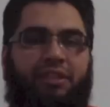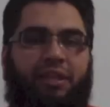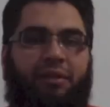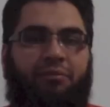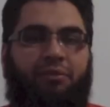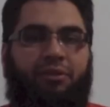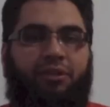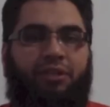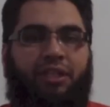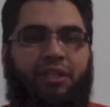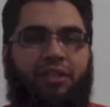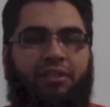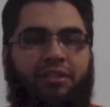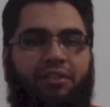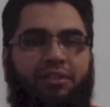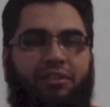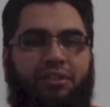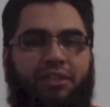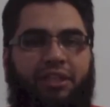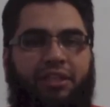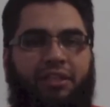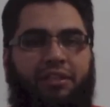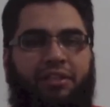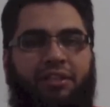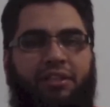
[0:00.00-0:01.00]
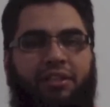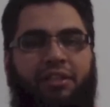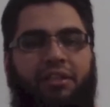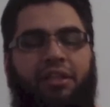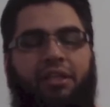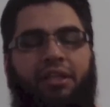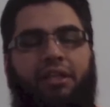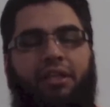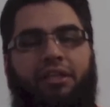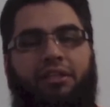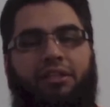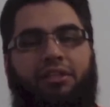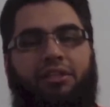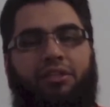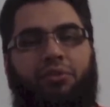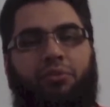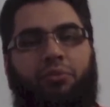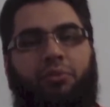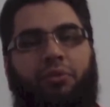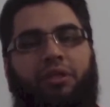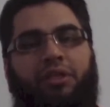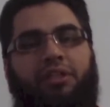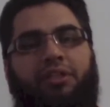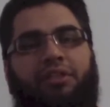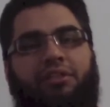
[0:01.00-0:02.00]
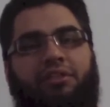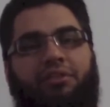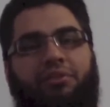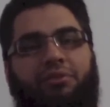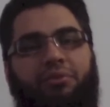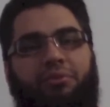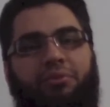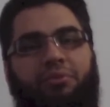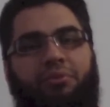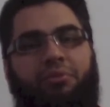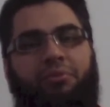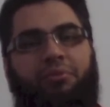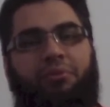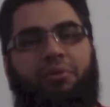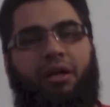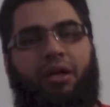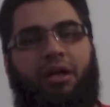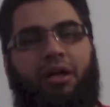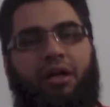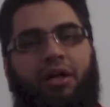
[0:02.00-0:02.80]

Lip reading: is Abdul Nasir Jangda. Just wanted to